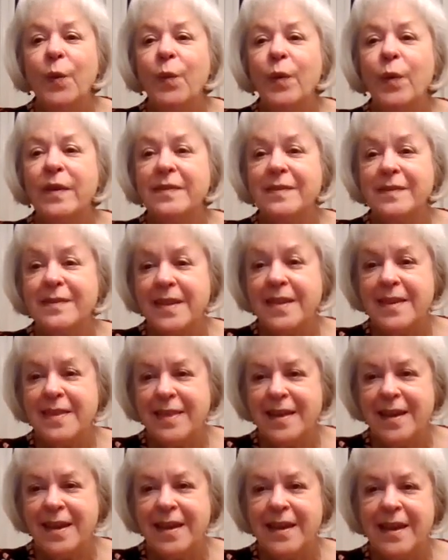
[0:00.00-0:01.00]
was
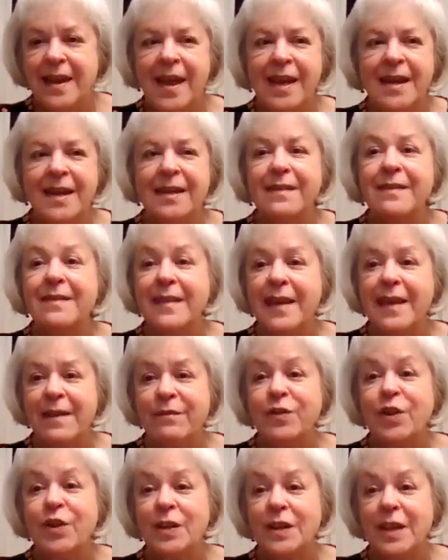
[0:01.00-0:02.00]
teething and it
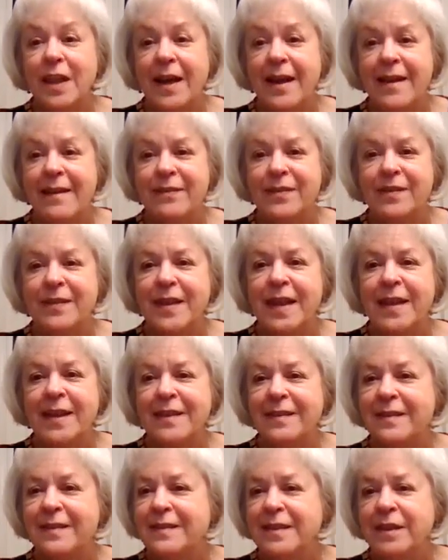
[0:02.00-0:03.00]
saved our lives and
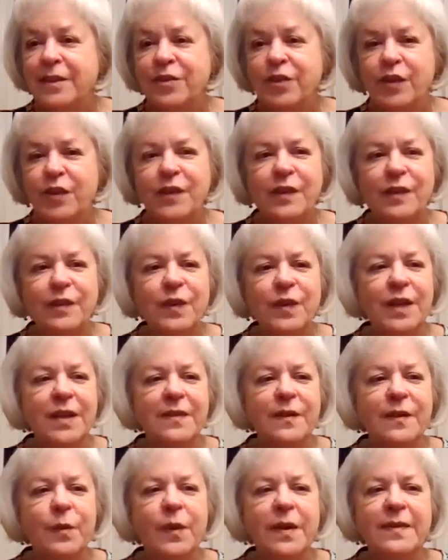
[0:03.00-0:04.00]
it's still just as good
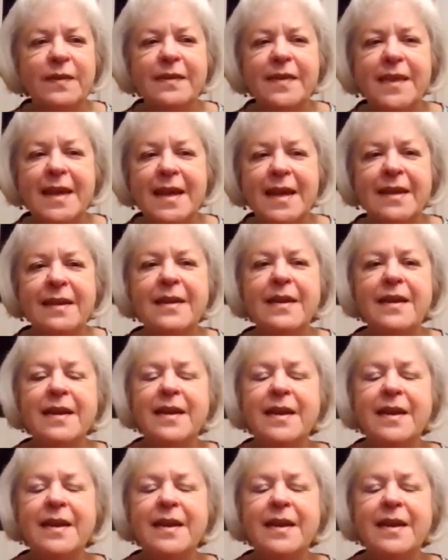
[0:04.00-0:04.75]
as it was then.